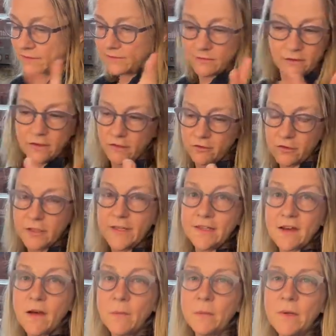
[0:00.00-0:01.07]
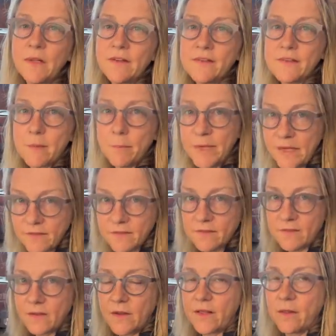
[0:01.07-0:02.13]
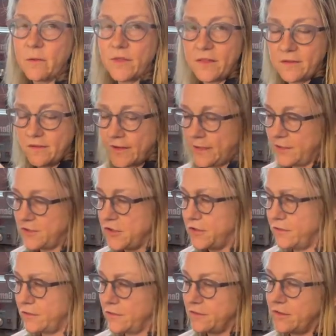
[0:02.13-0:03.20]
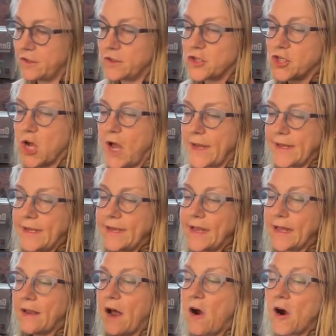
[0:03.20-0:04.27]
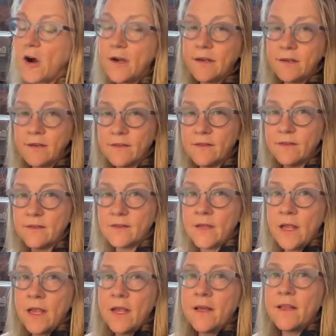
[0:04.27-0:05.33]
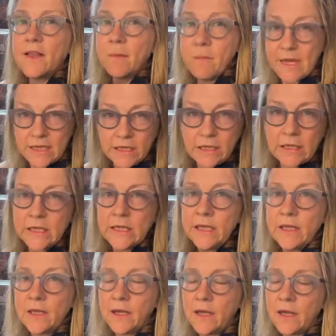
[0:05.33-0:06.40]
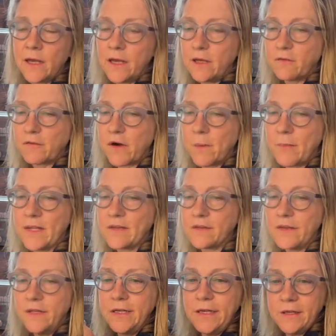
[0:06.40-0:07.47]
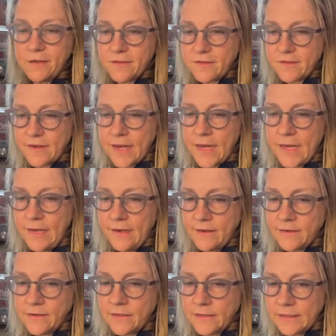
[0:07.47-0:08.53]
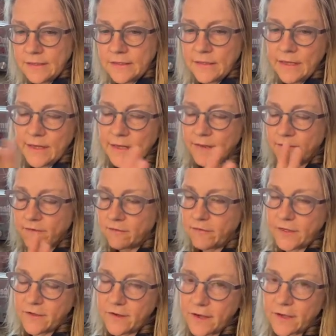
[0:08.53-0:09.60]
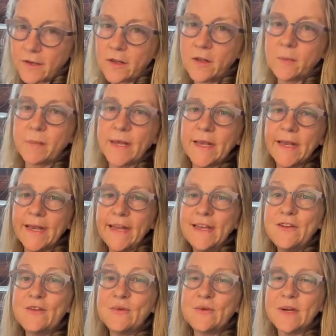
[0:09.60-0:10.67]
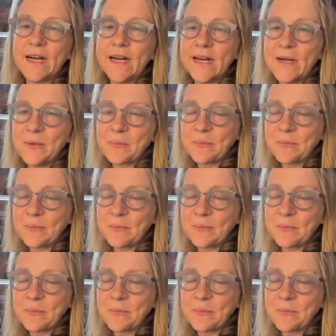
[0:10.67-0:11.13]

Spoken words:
literally tumbles the pieces together with the stainless steel shot, and that hardens the metal from its annealed state. Again, this is very technical, but into a